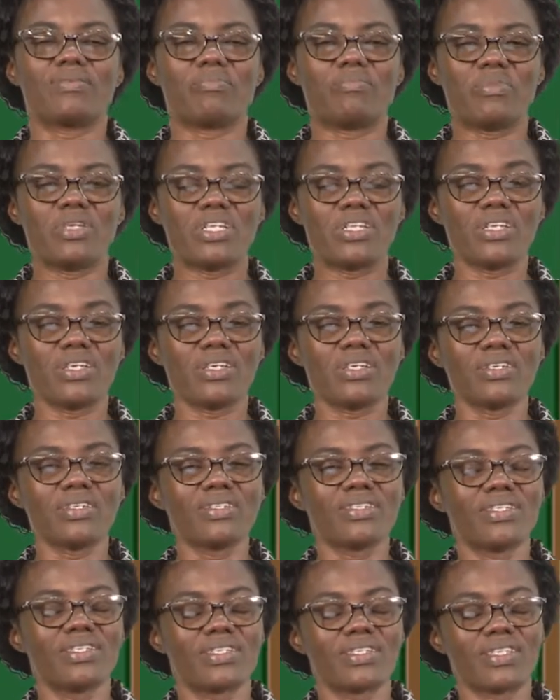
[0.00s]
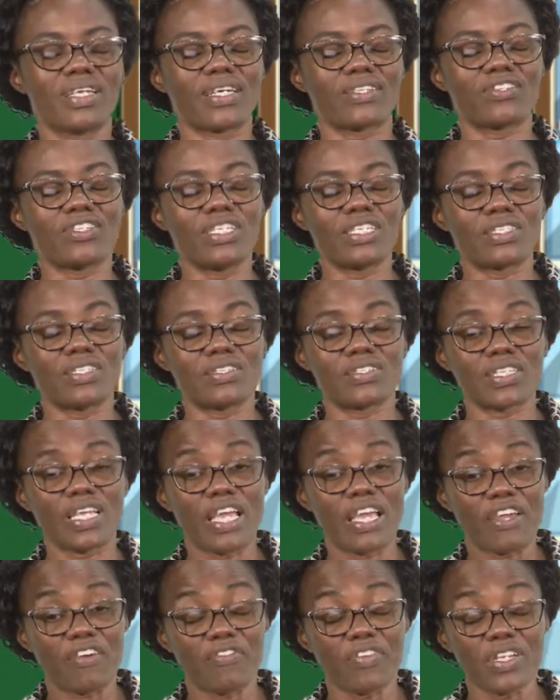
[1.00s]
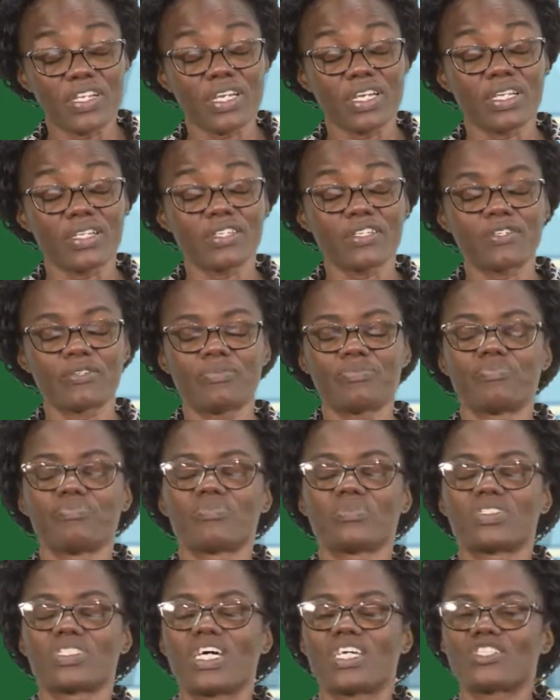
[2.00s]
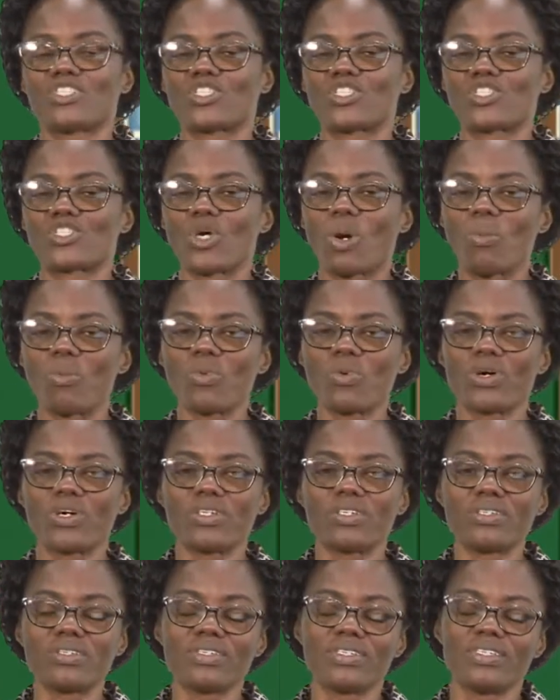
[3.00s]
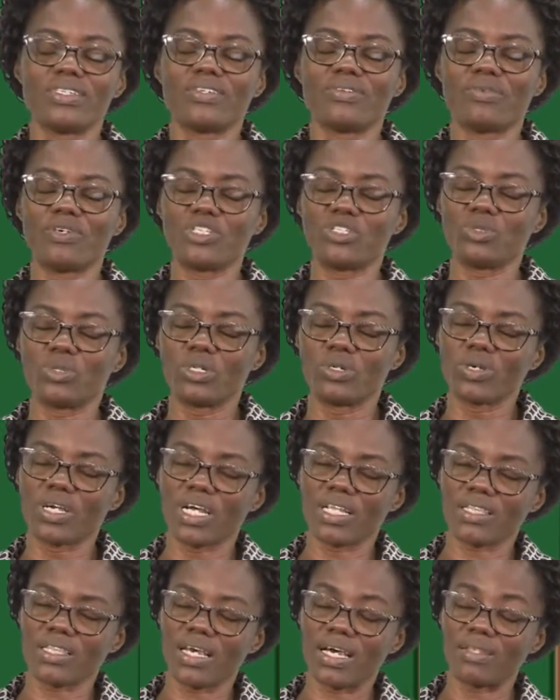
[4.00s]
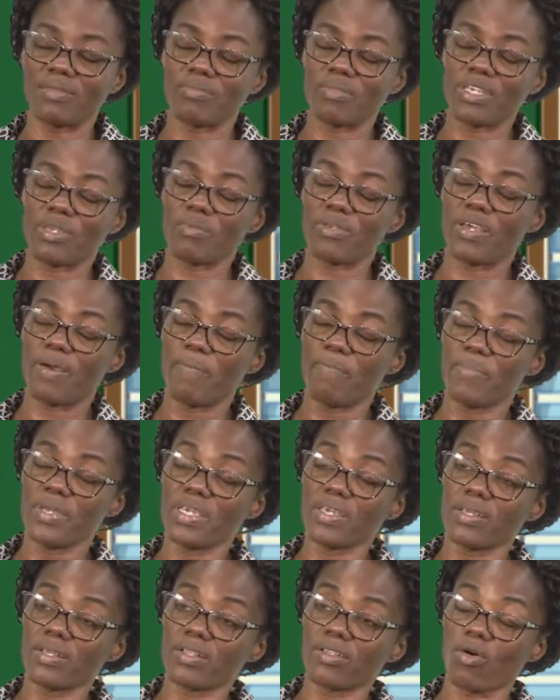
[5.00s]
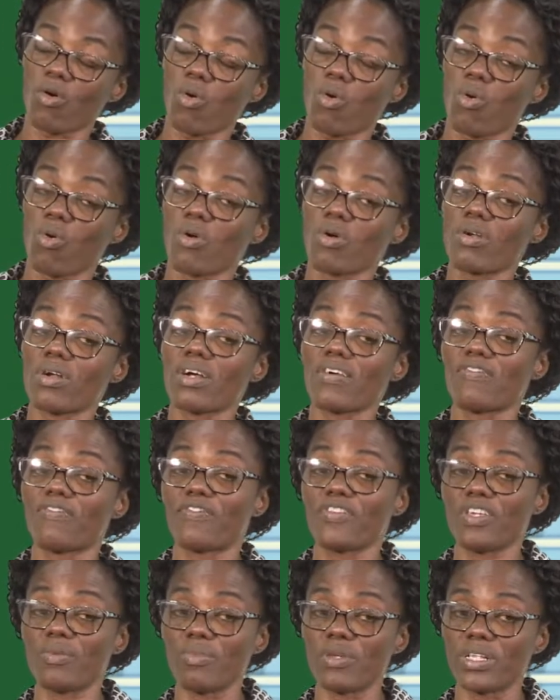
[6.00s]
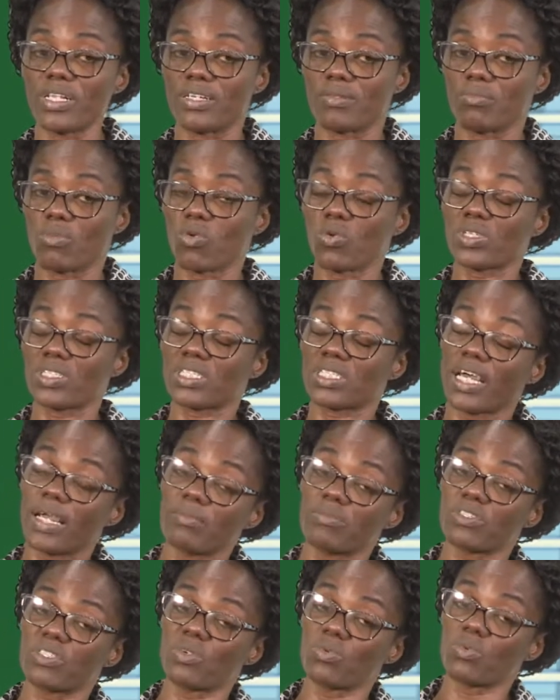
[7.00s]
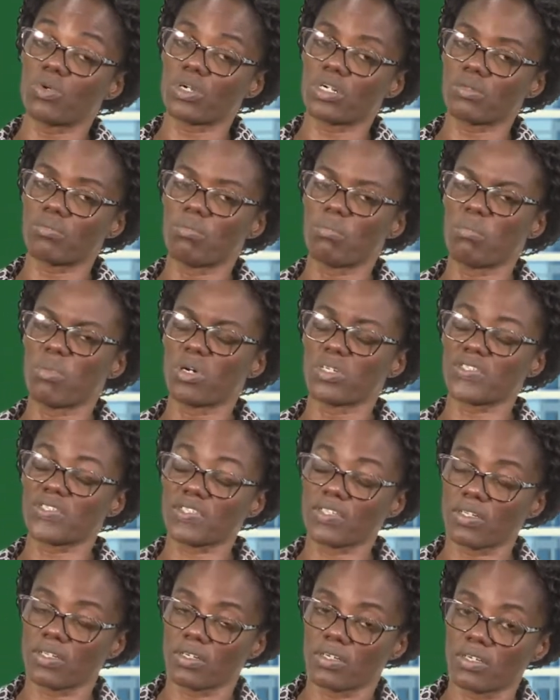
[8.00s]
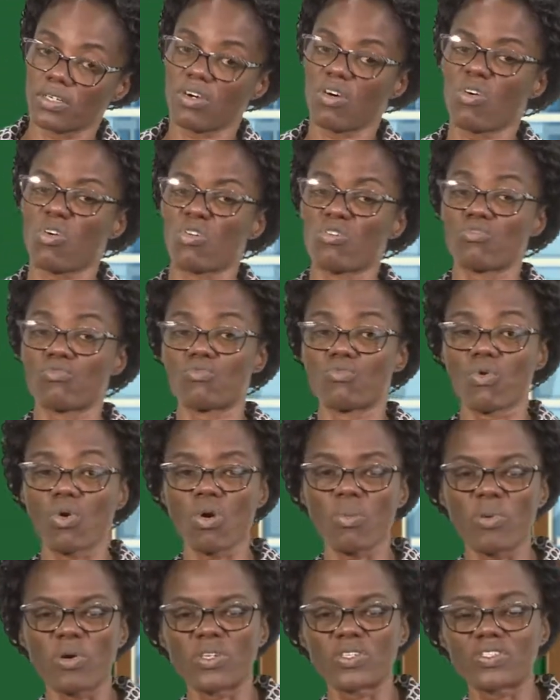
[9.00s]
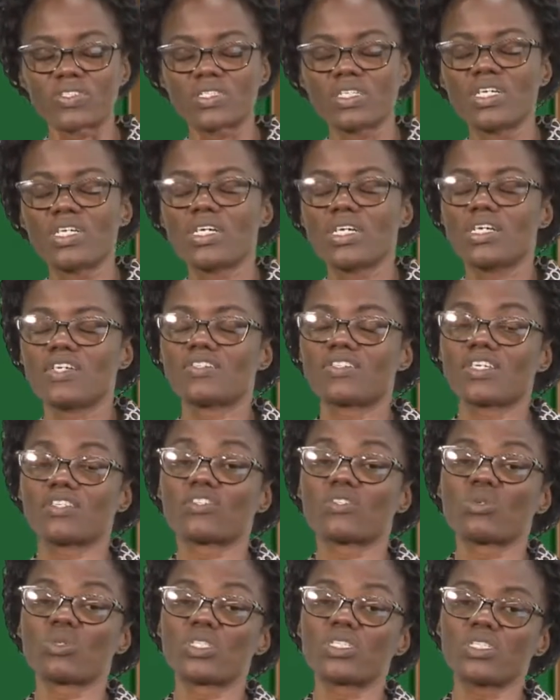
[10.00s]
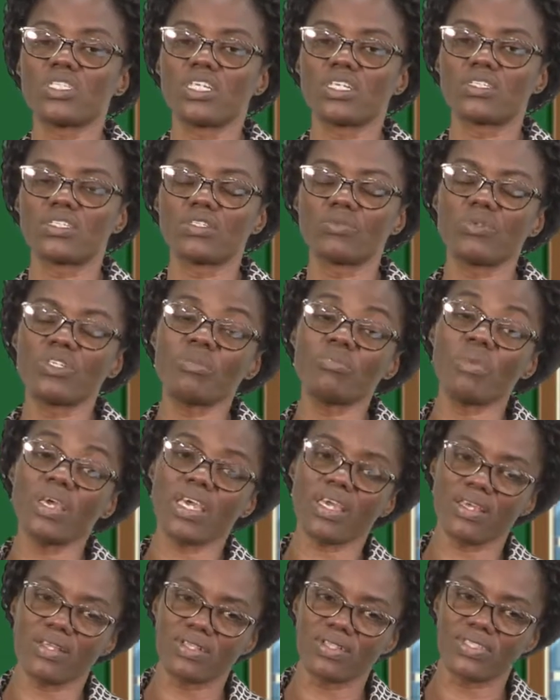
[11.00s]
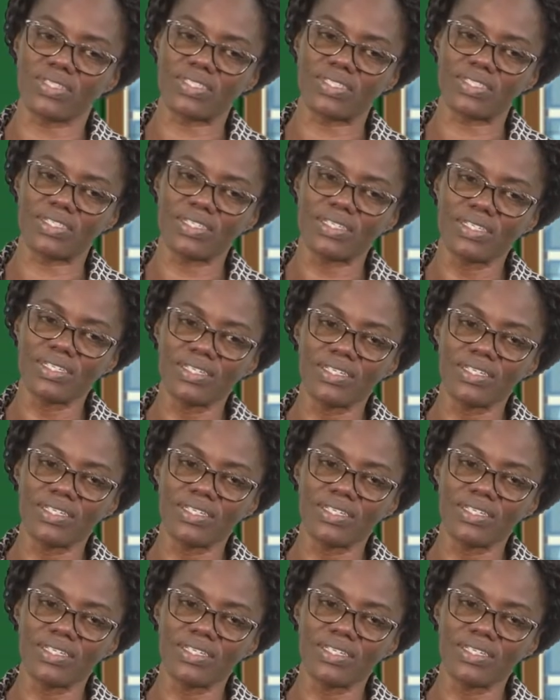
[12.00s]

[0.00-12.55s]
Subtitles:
meaning that it is evident that someone, when you look at that, maybe a male or a female, and most times the word muscular or robust is associated with males.